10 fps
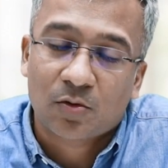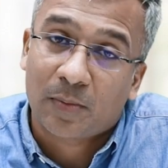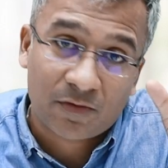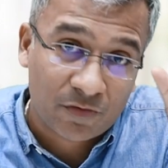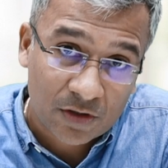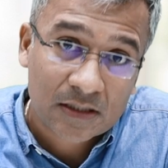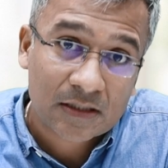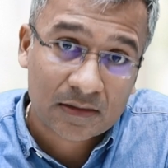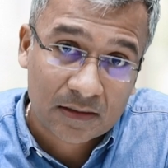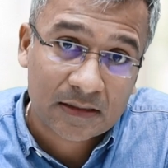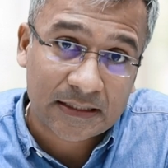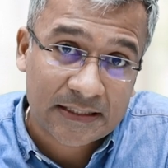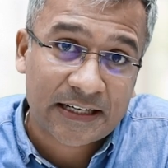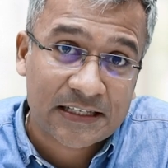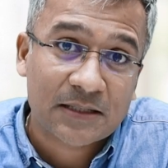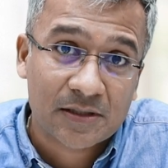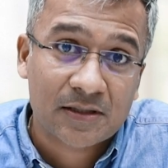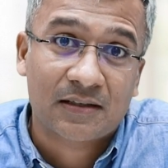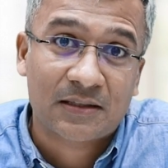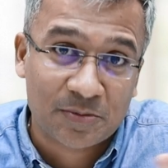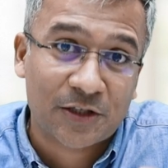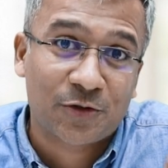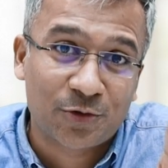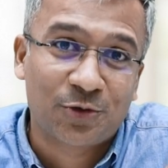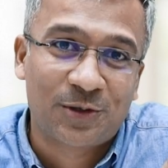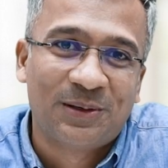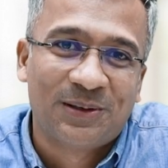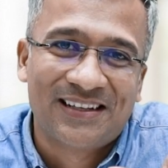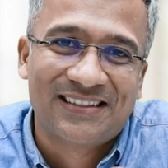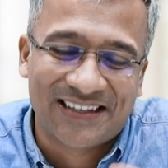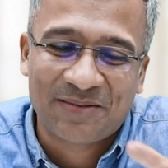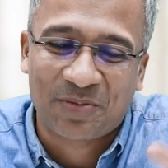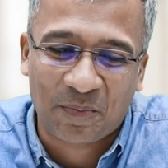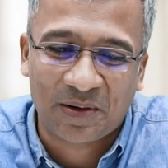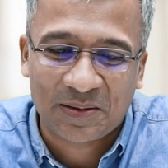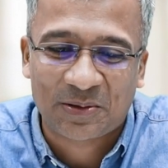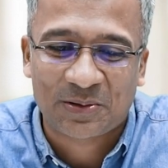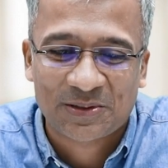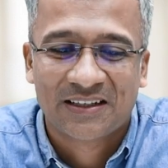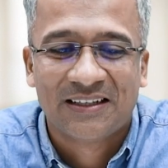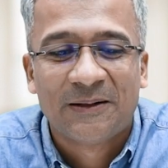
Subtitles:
So but first, that second semester subject you should study properly, because